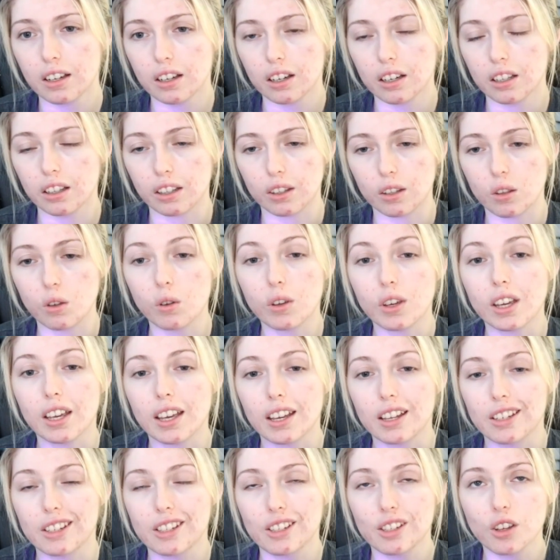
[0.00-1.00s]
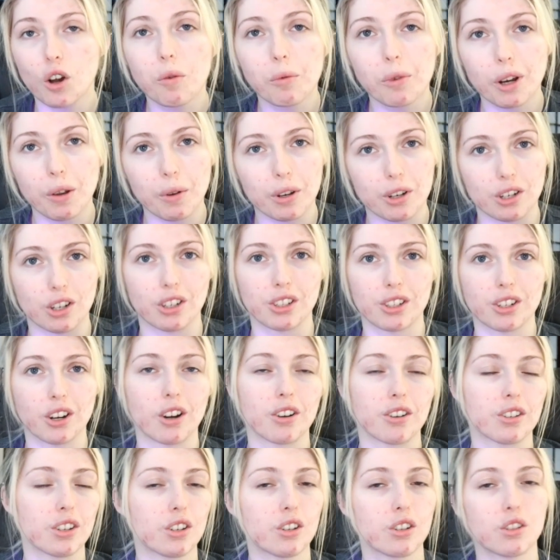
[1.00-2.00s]
Like, you can get so many wishing
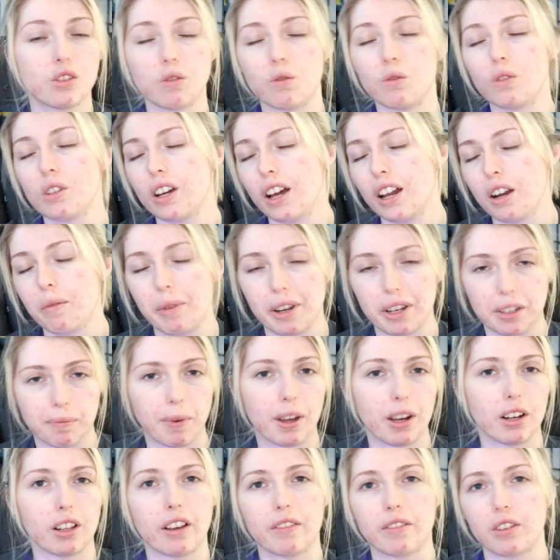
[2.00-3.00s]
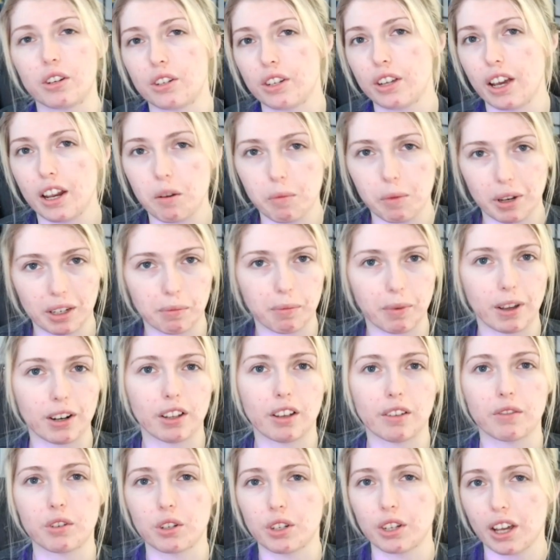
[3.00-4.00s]
stars and just do Dynamax battle after Dynamax battle
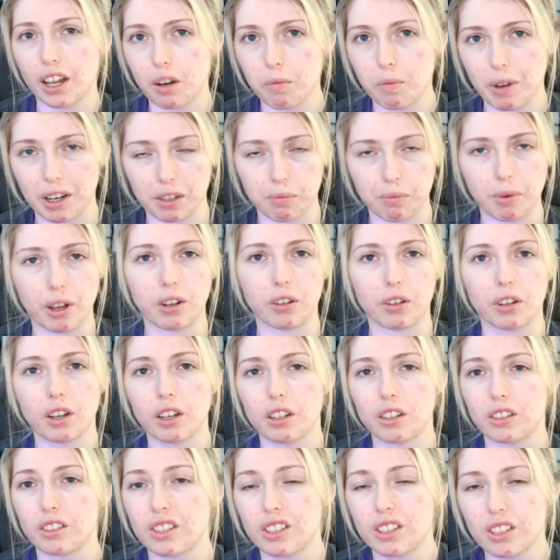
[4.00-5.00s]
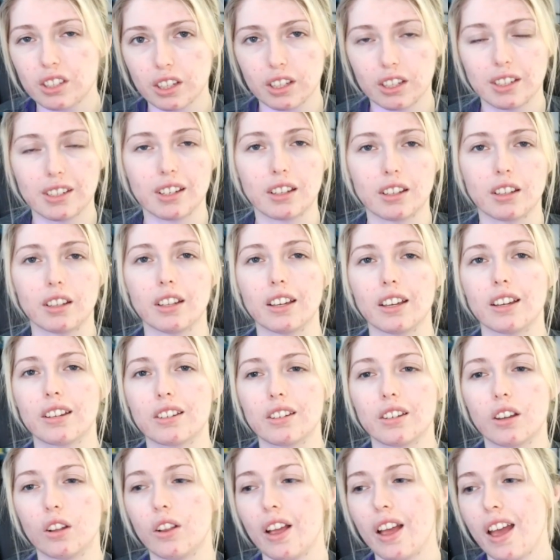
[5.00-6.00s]
after Dynamax battle consistently
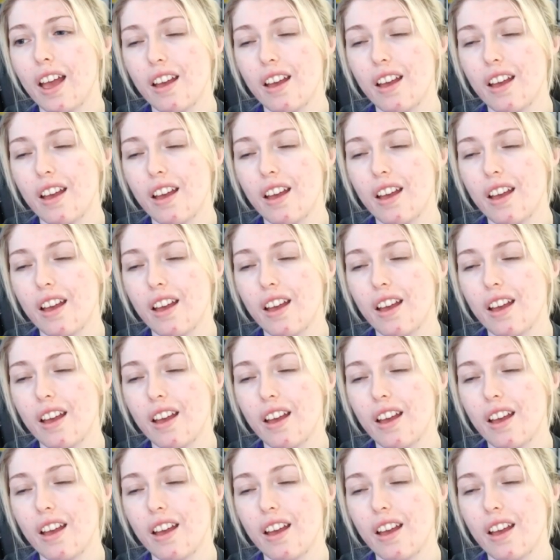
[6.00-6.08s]
until